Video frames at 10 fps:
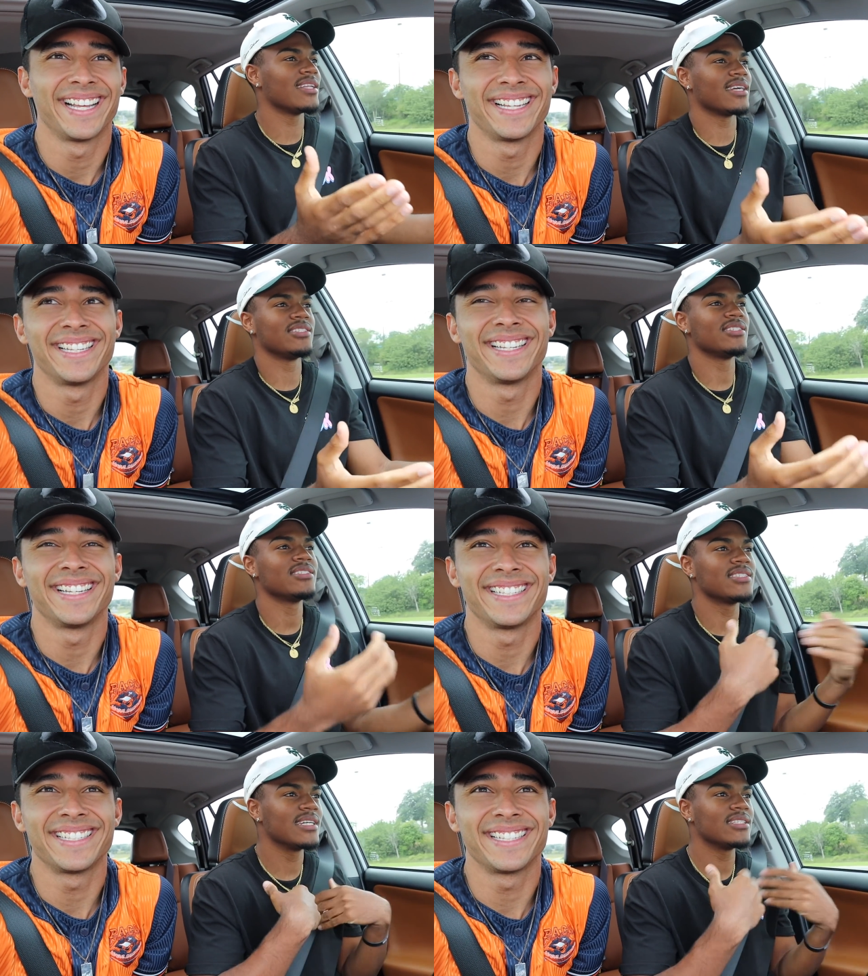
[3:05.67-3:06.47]
Speaker 1: Like
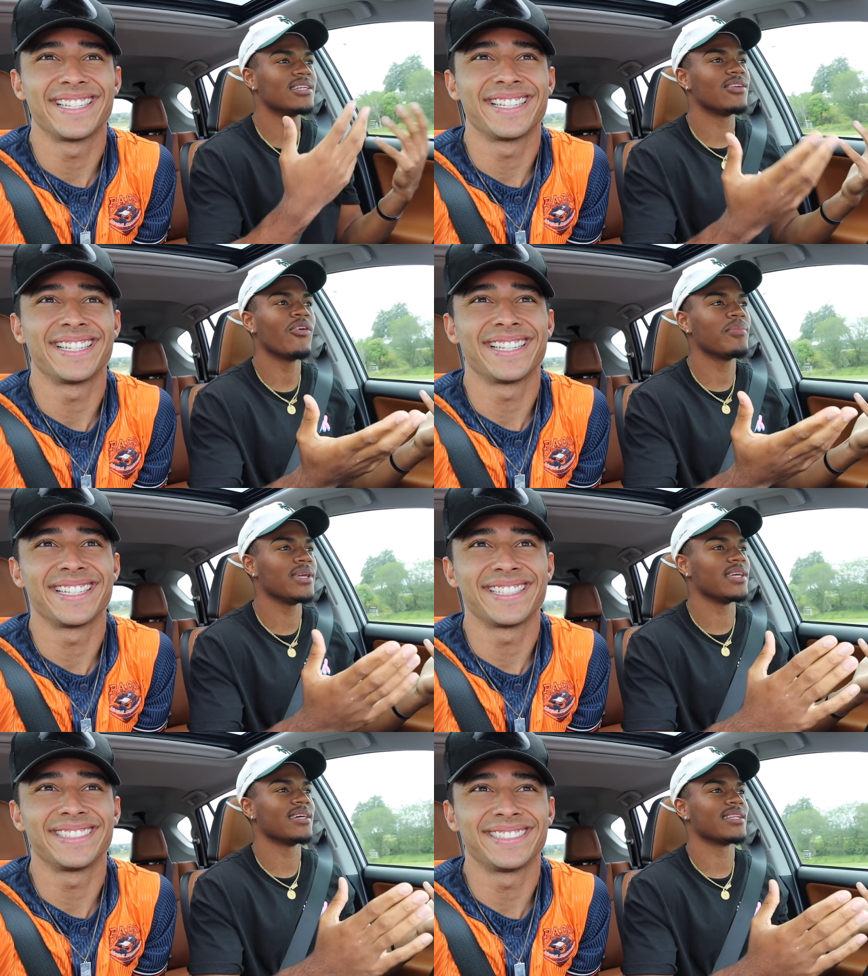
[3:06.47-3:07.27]
just get to know
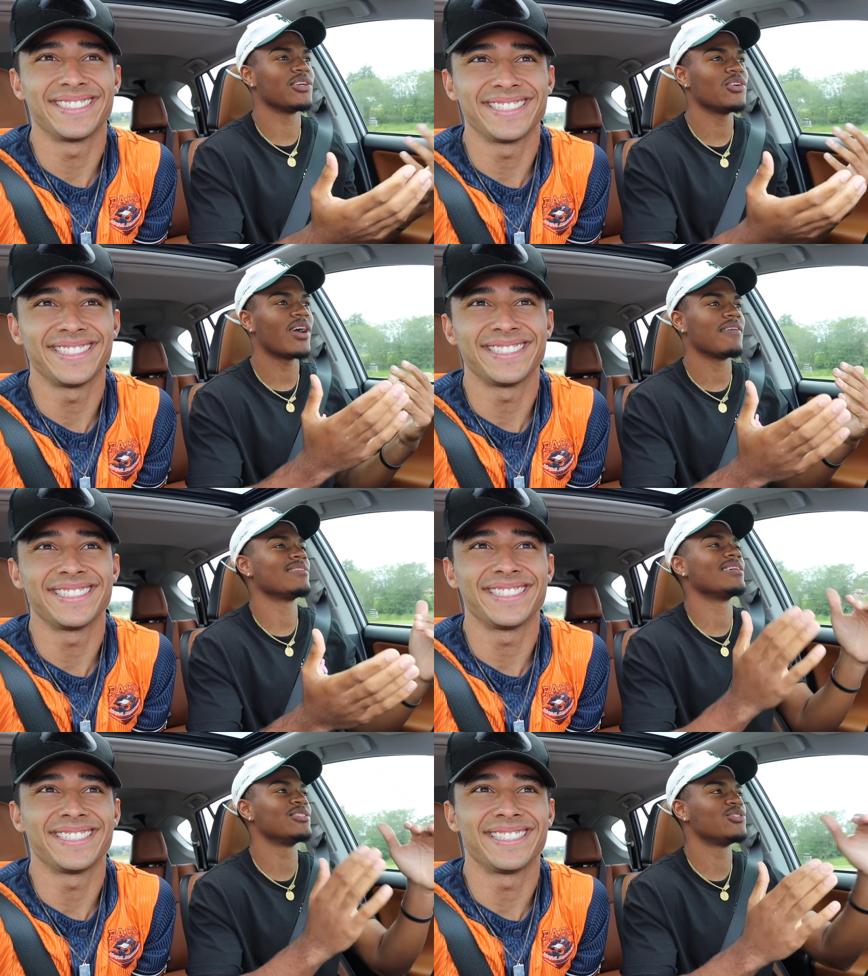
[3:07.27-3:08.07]
me. Like you don't have
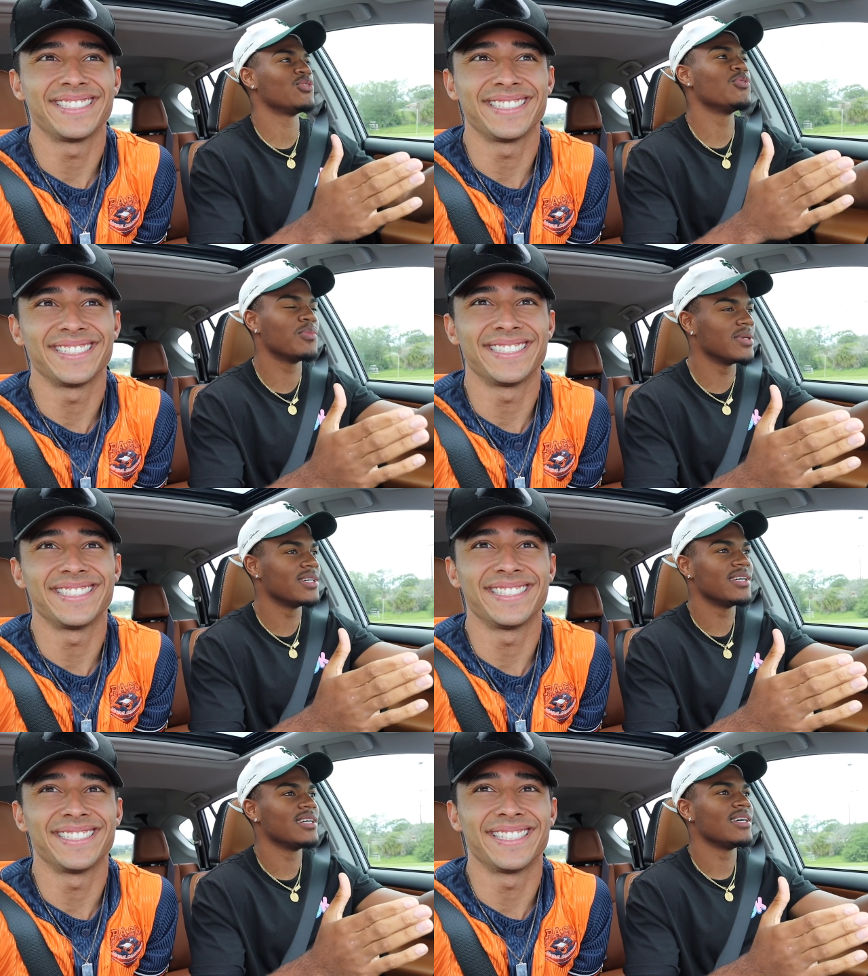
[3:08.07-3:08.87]
to assume
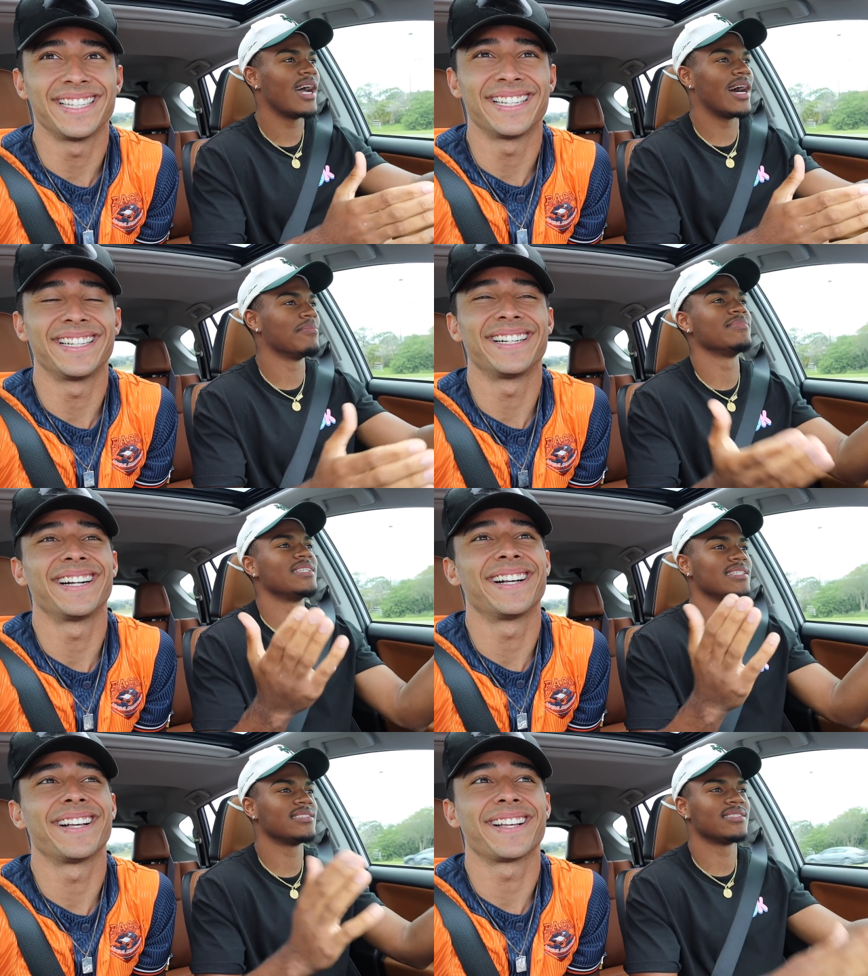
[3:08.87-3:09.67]
I'm
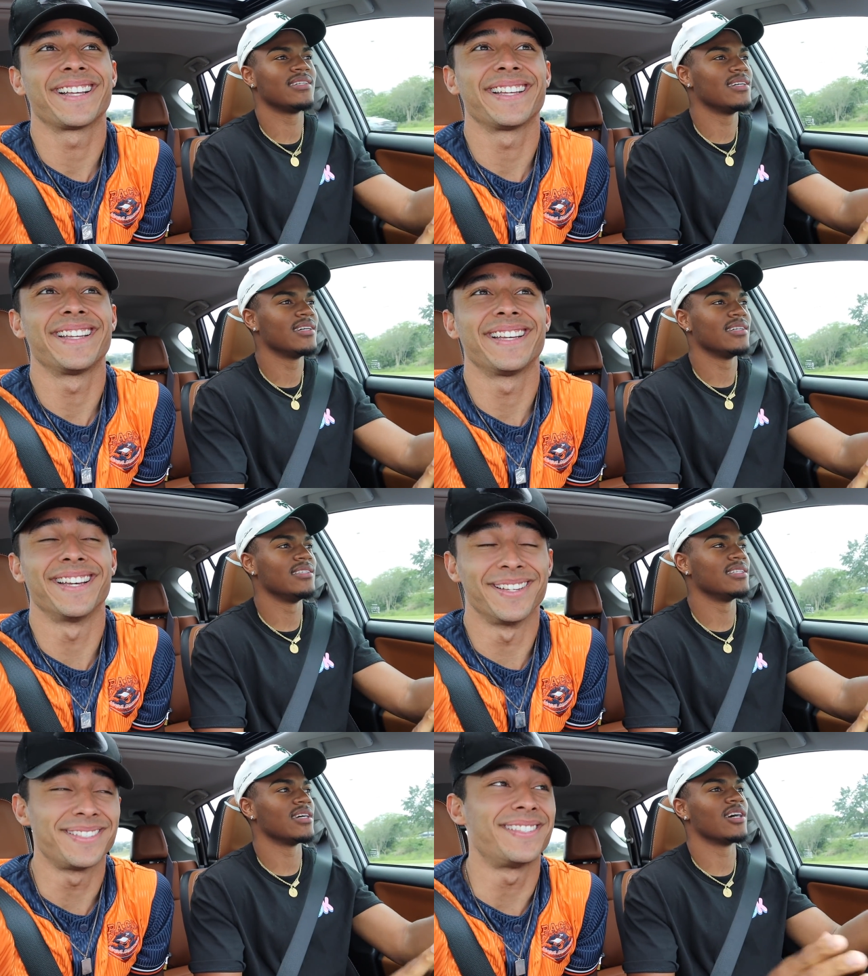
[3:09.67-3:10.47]
just
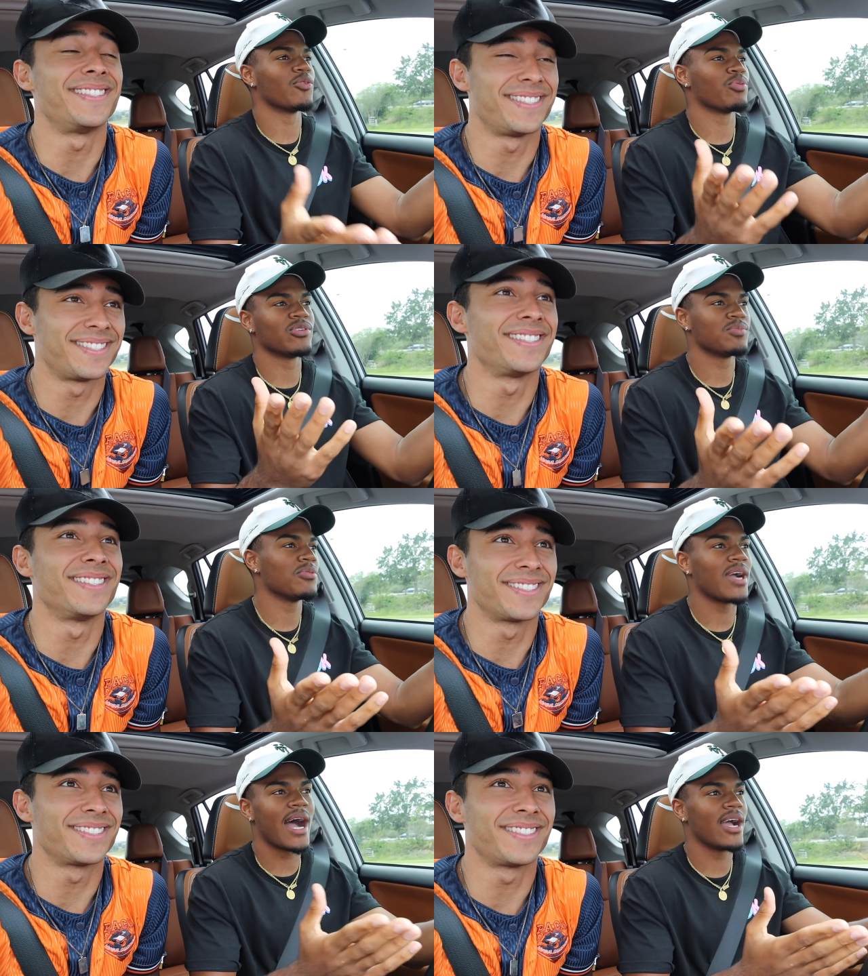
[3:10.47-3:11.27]
this
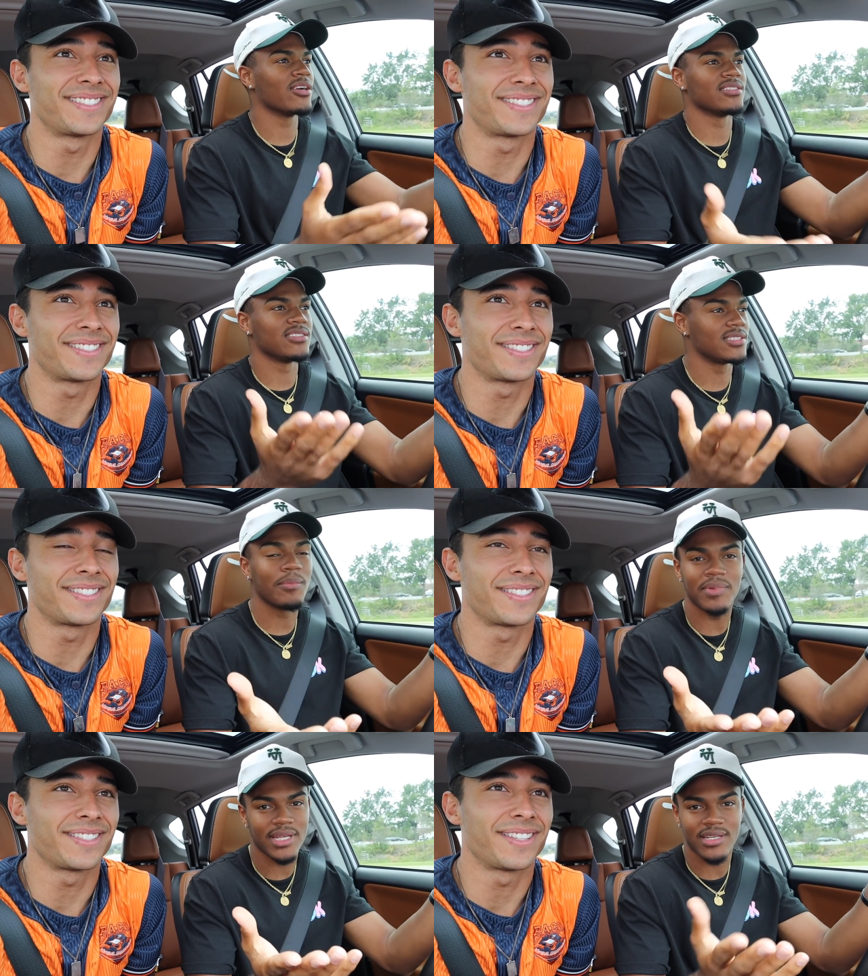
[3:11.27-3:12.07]
unapproachable guy or
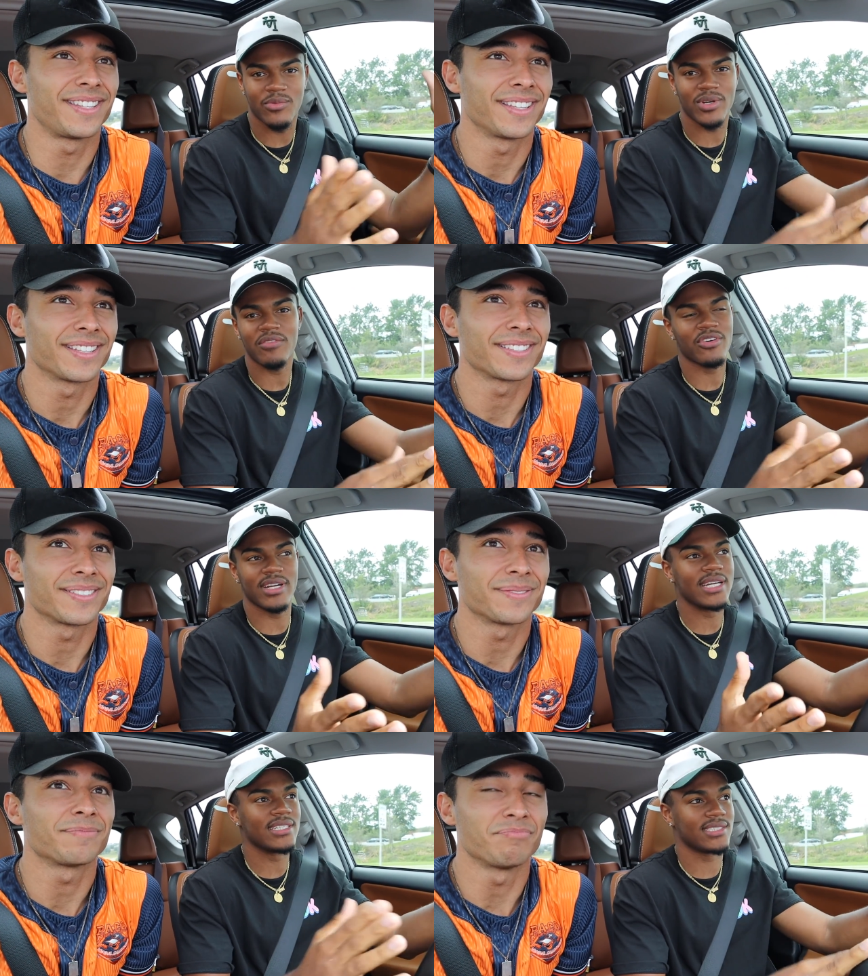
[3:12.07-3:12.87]
something, whatever
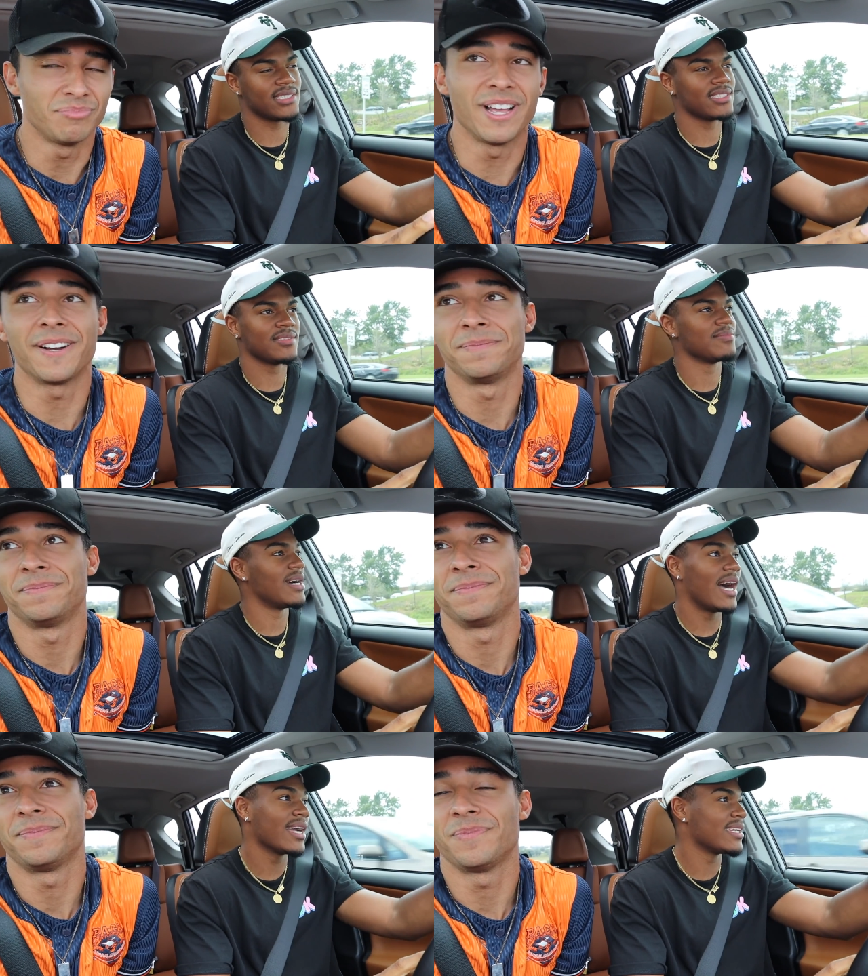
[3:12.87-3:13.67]
it is. Yeah.
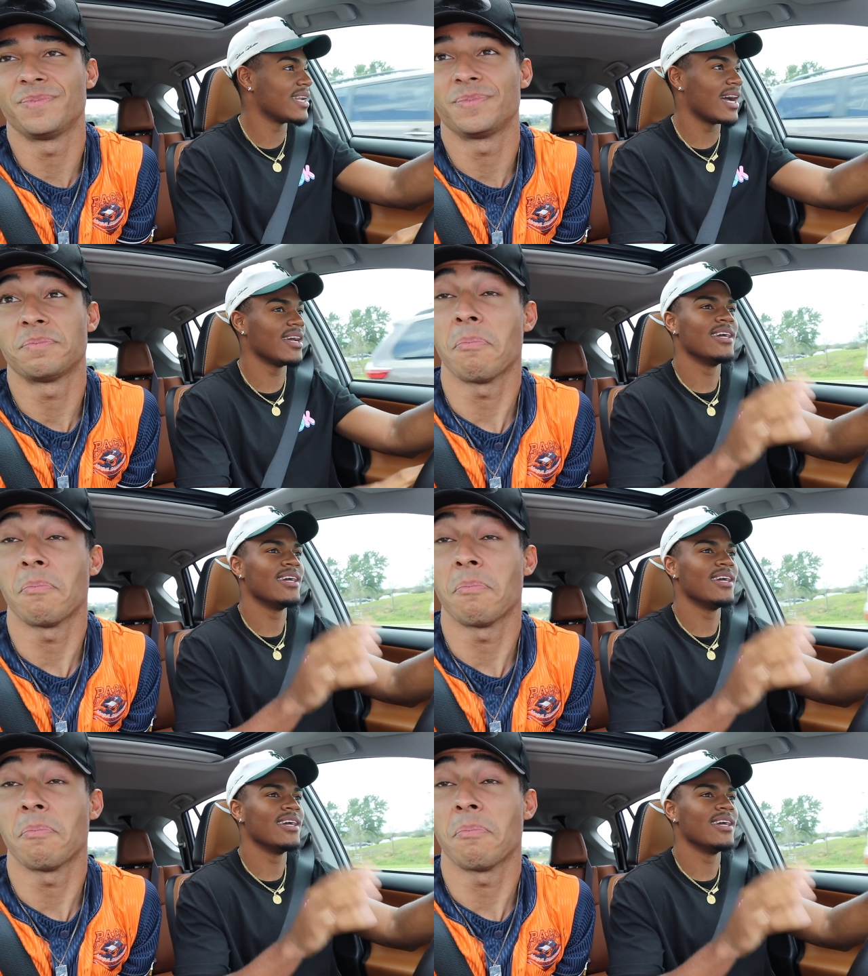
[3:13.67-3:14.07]
I cannot.